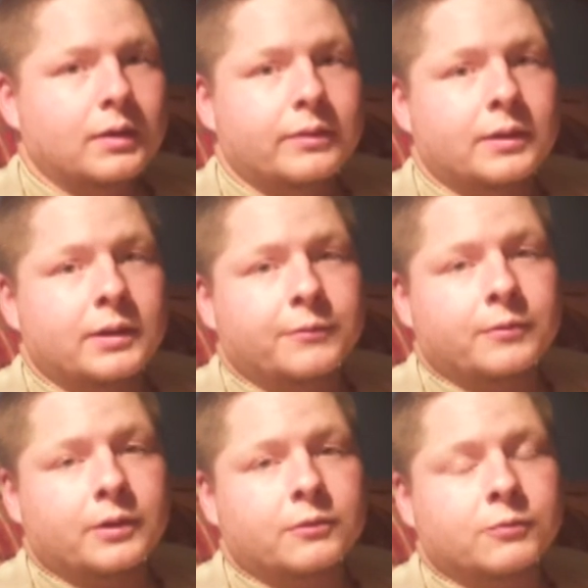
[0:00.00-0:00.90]
the
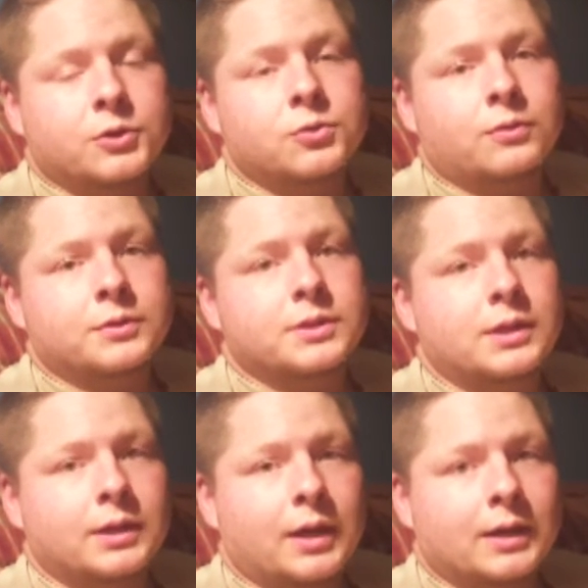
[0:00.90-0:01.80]
different rituals
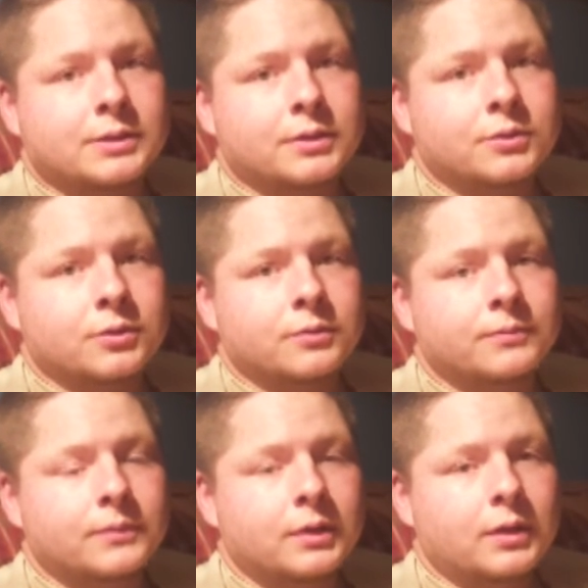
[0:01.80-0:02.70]
in Asatru
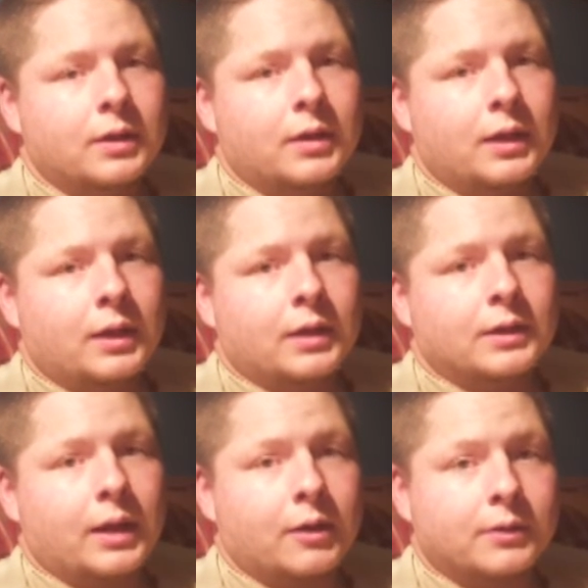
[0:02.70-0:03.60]
and
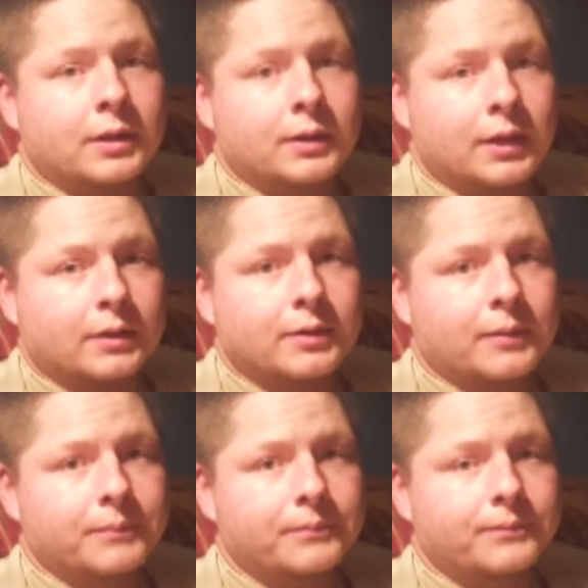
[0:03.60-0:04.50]
how to conduct them.